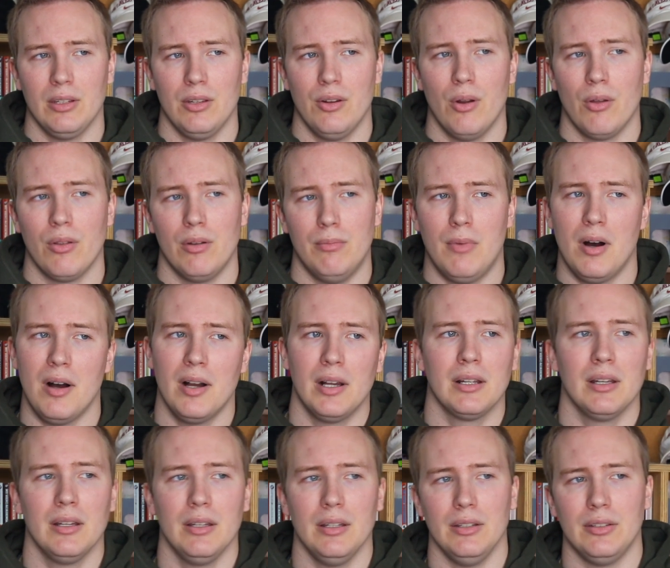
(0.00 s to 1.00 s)
you know, the
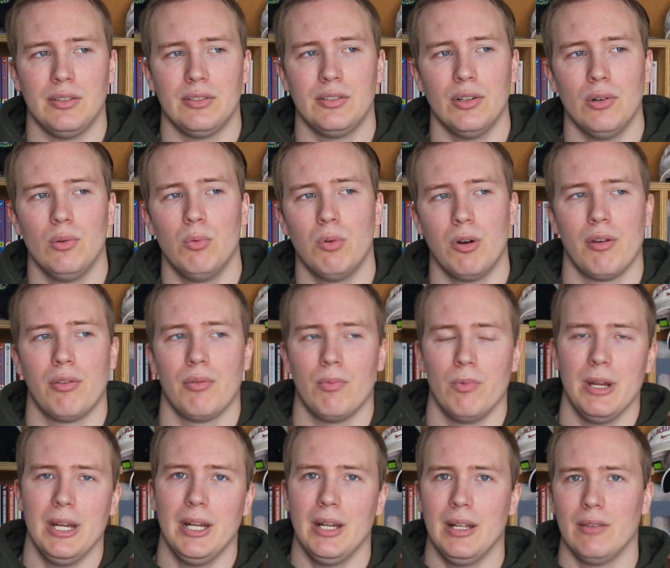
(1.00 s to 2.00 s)
manga is still worth
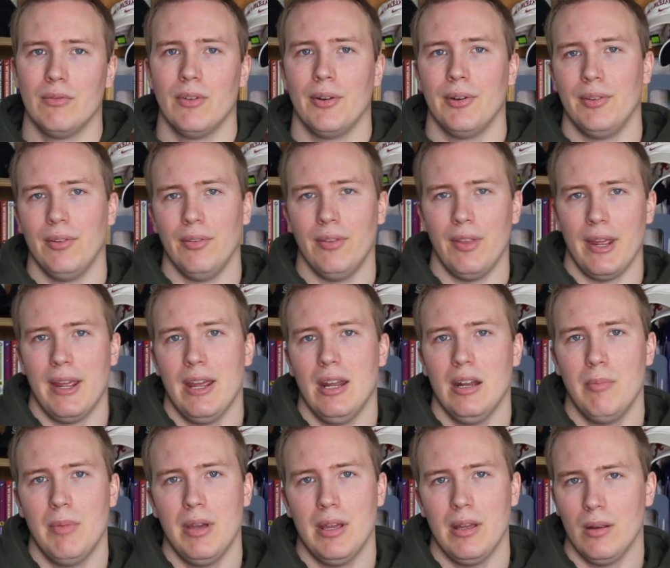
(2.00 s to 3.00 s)
reading versus the
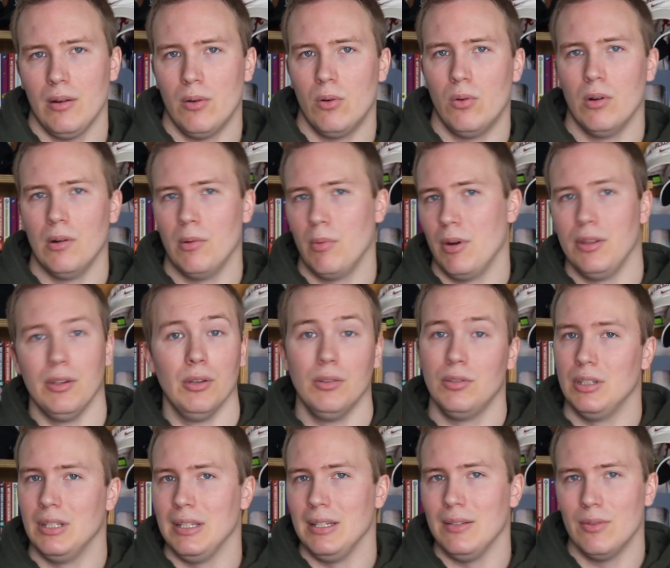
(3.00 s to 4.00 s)
anime or whether you
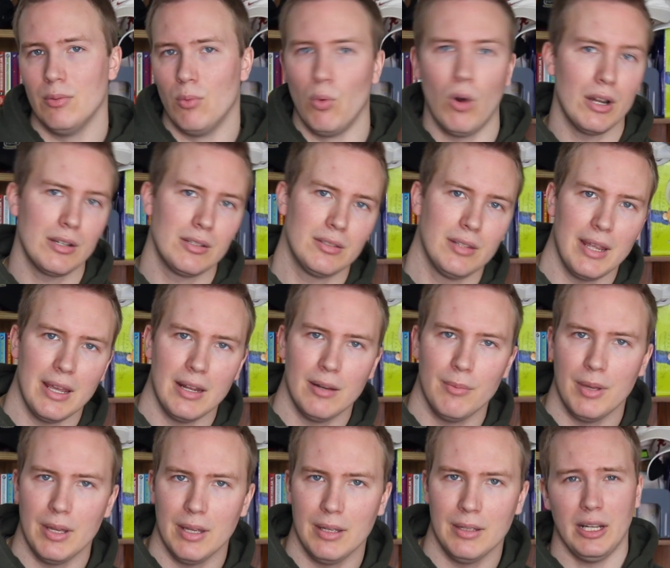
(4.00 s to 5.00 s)
should even watch the
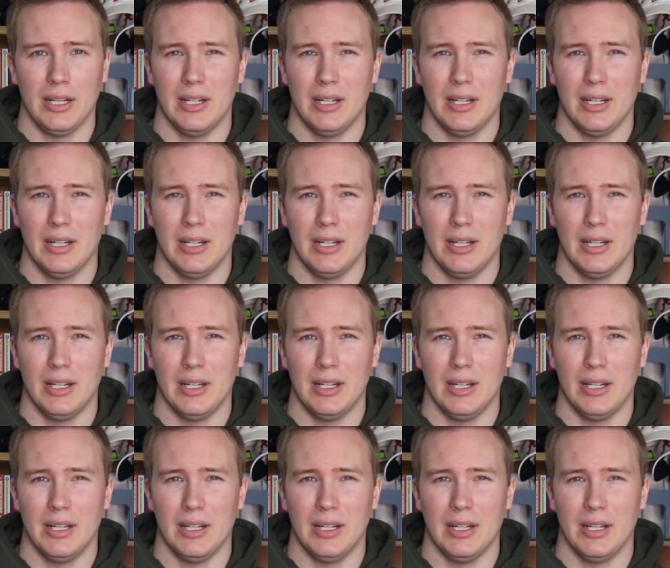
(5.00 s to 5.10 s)
anime.